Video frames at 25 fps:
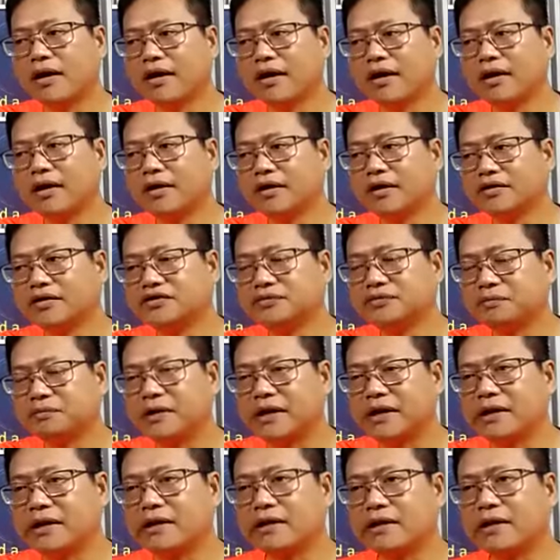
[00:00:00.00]

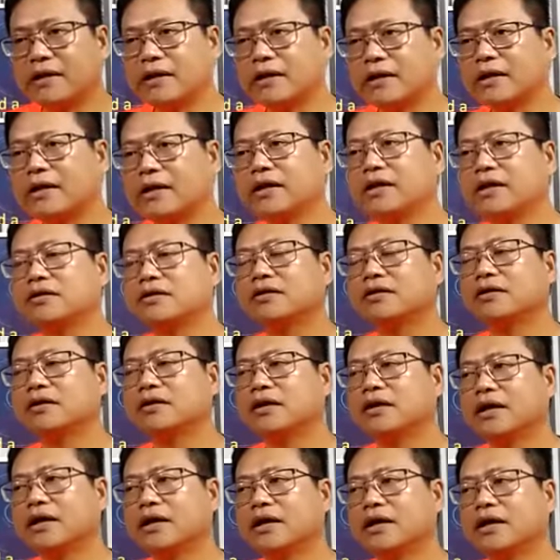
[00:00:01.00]
sprinkling it
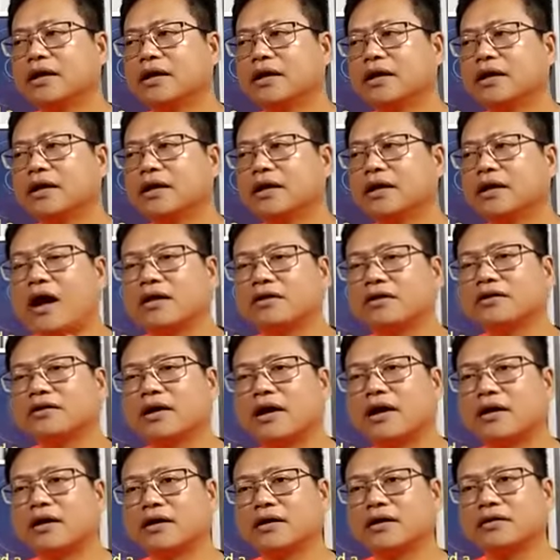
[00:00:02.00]
in the altar,
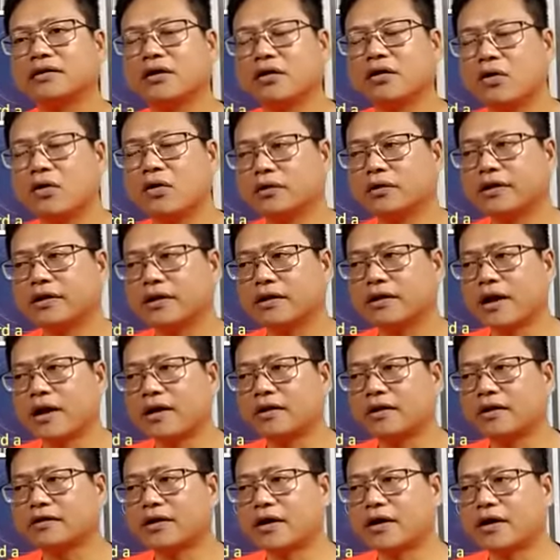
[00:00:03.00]
in the golden
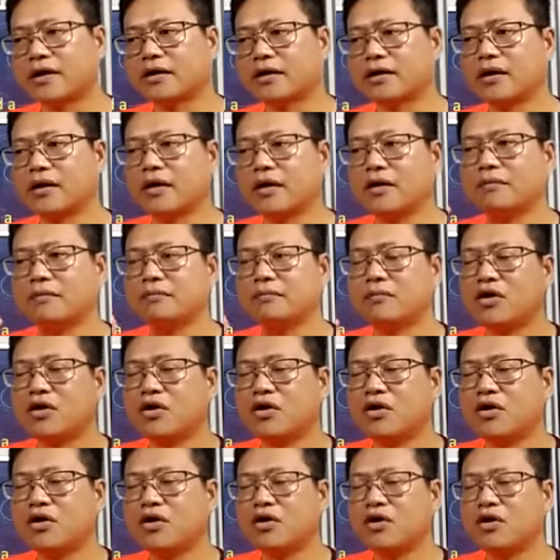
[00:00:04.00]
altar. Most
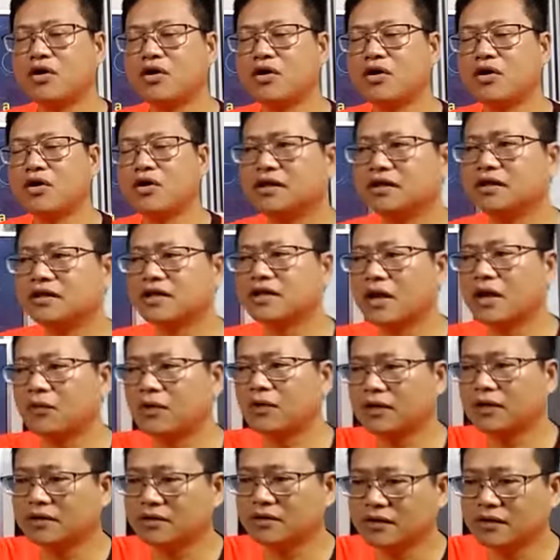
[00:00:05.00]
especially, they will
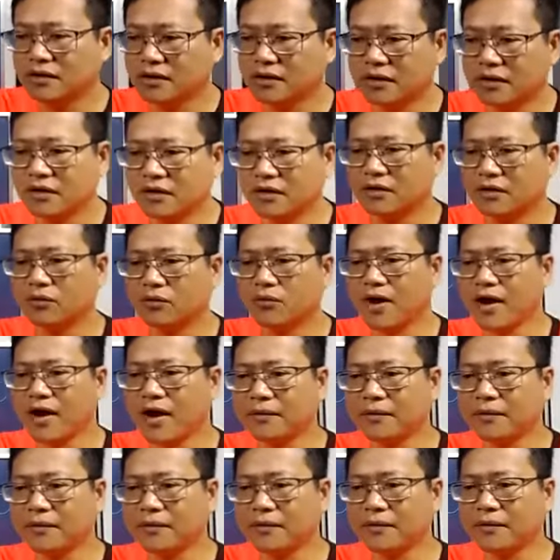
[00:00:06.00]
wipe
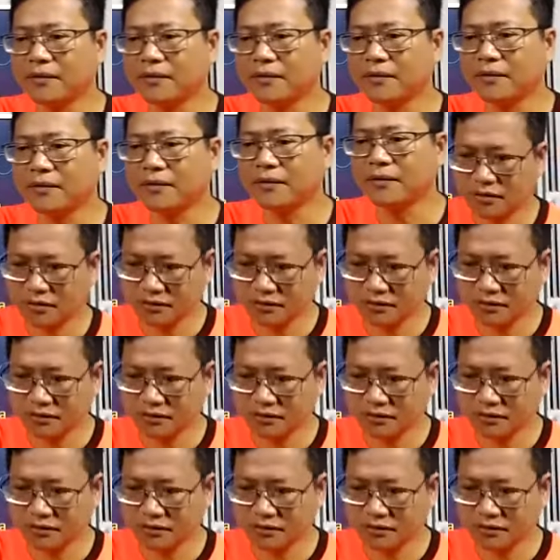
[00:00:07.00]
it or